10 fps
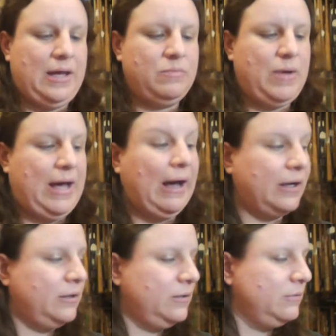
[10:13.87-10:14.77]
back
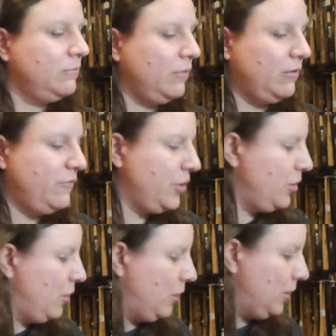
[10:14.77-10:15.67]
of the
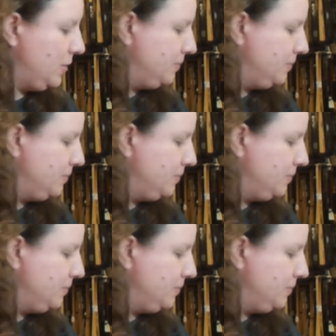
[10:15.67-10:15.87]
card,